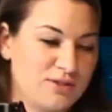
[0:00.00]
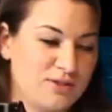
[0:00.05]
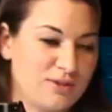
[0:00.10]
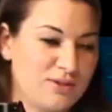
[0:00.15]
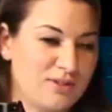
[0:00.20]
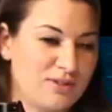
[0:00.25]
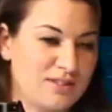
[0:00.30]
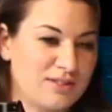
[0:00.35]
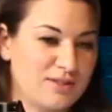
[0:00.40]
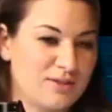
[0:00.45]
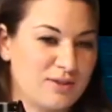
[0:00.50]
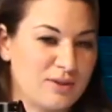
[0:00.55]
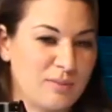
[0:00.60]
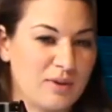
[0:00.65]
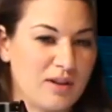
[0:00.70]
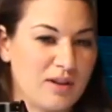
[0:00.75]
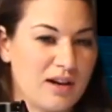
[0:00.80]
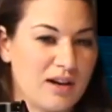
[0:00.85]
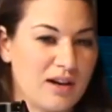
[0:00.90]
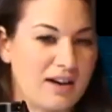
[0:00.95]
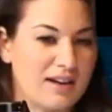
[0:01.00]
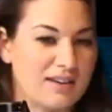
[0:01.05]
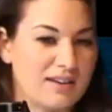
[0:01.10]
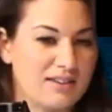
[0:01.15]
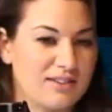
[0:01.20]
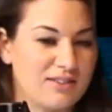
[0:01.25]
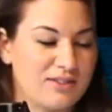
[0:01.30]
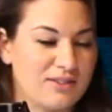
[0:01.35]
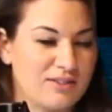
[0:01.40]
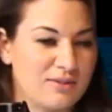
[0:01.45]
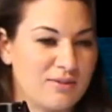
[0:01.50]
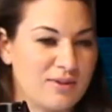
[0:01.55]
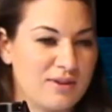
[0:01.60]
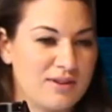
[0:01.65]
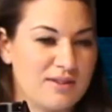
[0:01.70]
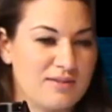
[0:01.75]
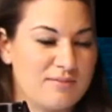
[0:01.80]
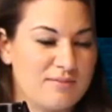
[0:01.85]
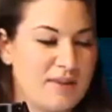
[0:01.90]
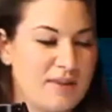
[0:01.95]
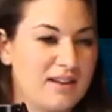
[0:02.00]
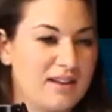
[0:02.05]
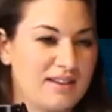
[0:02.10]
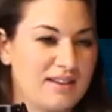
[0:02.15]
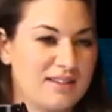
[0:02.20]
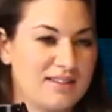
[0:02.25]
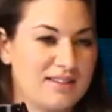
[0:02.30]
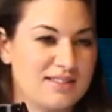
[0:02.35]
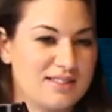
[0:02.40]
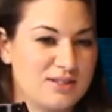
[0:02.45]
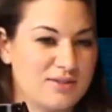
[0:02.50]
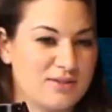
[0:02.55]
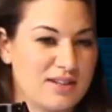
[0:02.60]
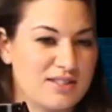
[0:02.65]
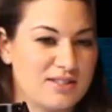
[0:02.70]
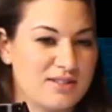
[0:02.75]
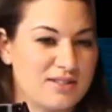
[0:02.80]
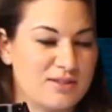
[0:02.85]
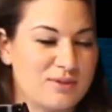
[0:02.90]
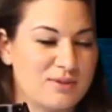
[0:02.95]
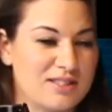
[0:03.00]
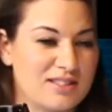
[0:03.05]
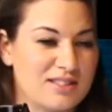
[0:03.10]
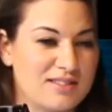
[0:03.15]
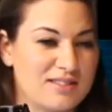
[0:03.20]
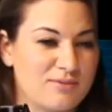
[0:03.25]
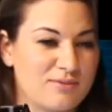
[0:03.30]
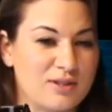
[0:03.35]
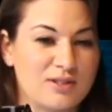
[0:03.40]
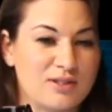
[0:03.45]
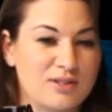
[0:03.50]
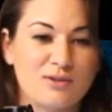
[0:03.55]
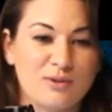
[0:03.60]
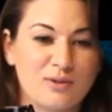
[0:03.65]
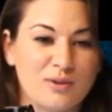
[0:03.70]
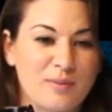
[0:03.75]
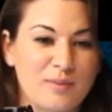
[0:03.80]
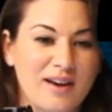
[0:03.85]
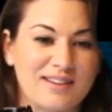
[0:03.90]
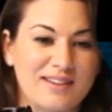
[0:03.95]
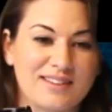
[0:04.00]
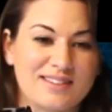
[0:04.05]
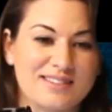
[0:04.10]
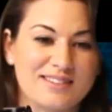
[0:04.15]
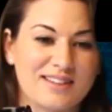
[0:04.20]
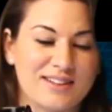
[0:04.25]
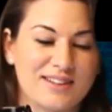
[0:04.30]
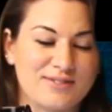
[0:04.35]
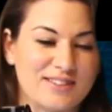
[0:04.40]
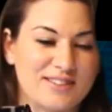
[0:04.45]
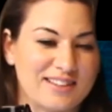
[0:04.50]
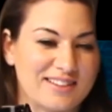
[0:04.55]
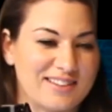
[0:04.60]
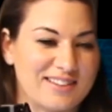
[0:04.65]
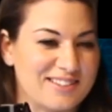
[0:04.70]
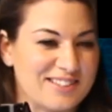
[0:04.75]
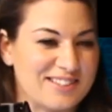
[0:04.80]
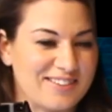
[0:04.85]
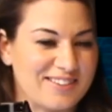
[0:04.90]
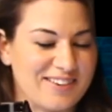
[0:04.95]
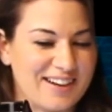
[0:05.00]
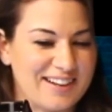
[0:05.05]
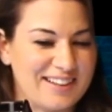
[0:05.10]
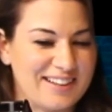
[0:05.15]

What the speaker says: this could apply, you know, in many other situations, which is what's cool about this kind of technology, right?